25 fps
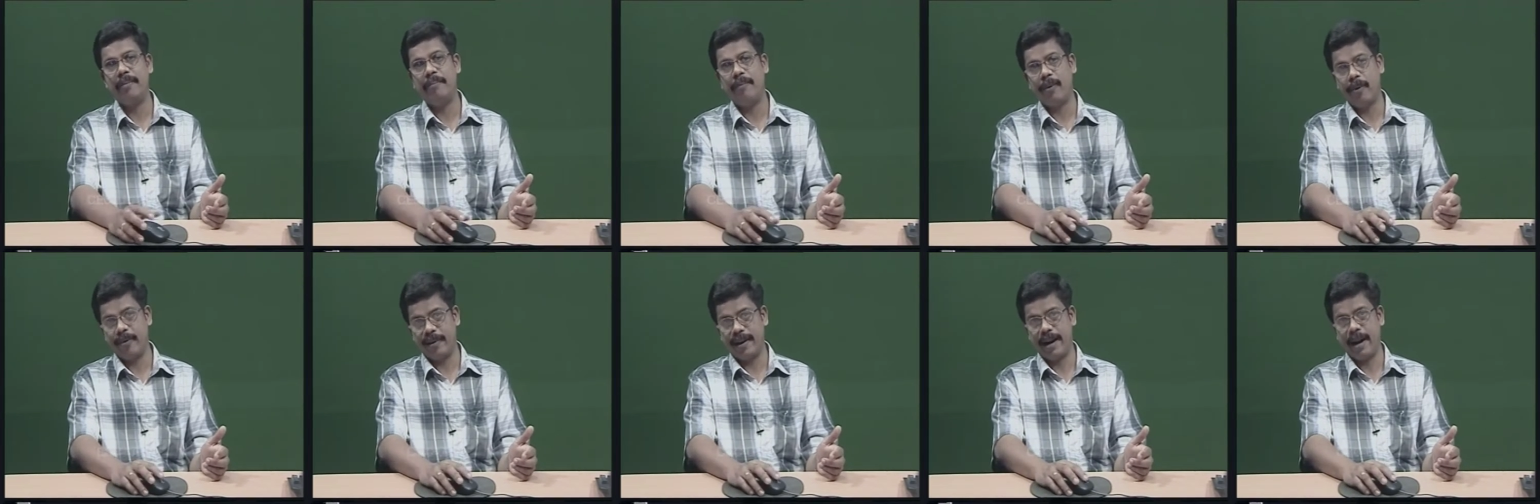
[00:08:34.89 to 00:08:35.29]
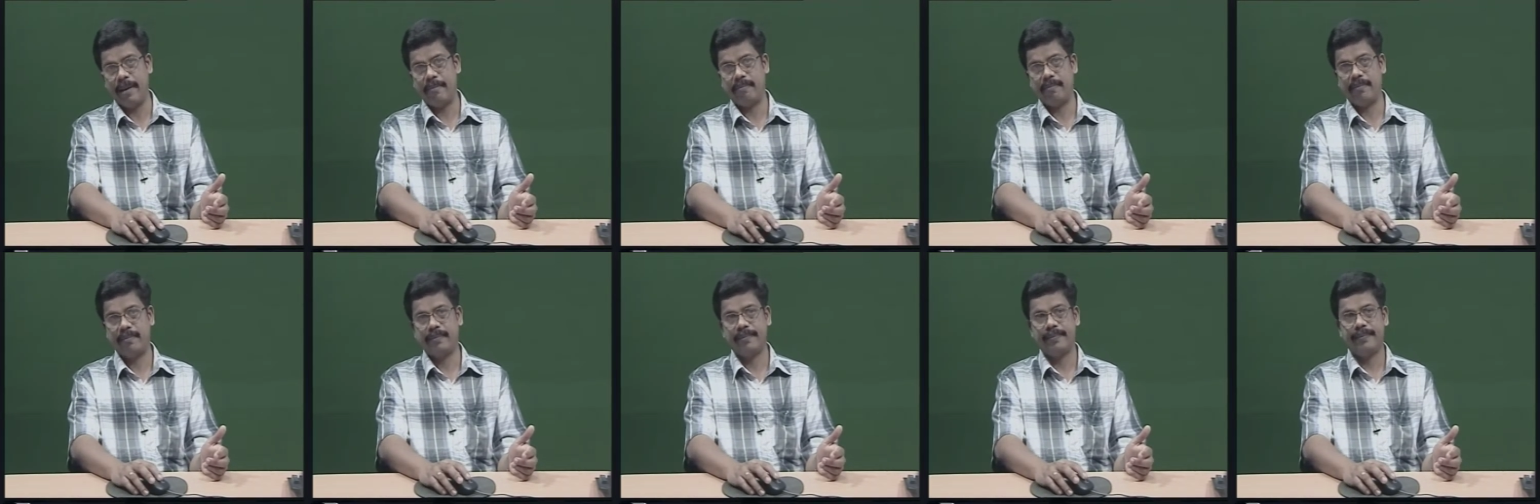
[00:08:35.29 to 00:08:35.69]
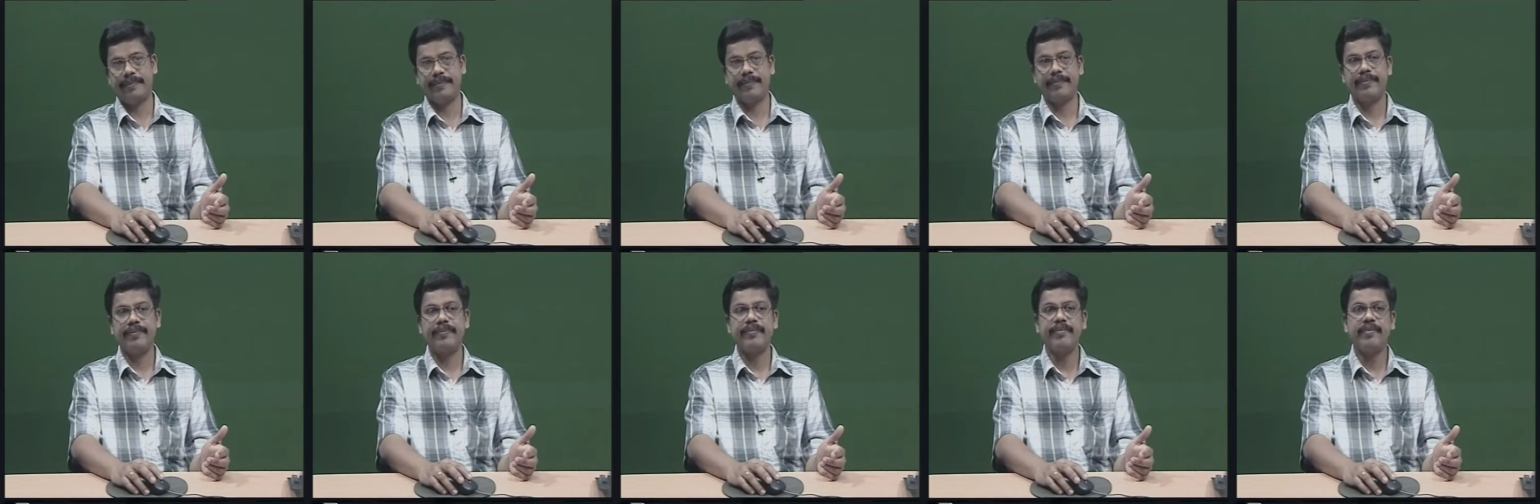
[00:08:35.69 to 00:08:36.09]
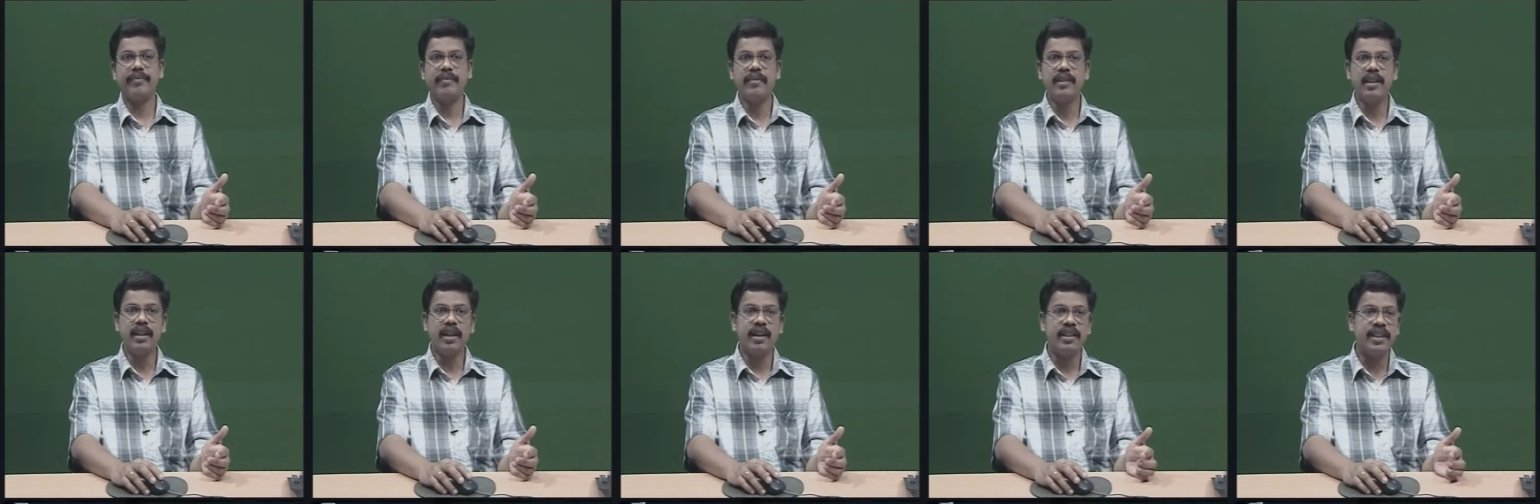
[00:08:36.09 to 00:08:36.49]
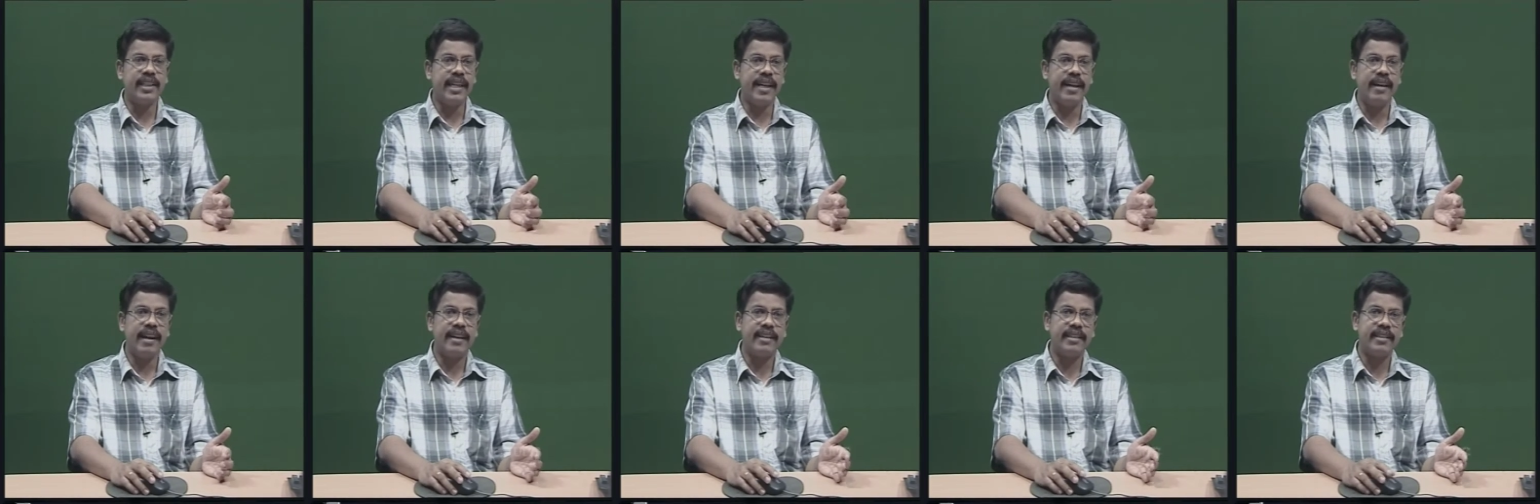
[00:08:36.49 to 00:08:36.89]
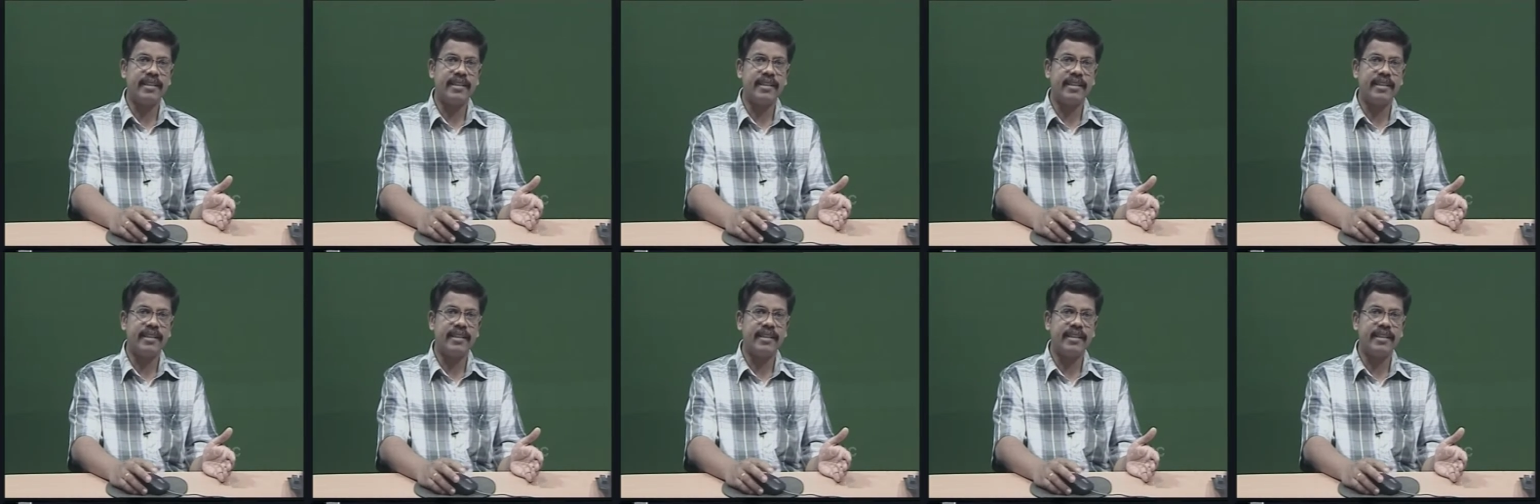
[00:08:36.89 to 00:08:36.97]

program. See, let us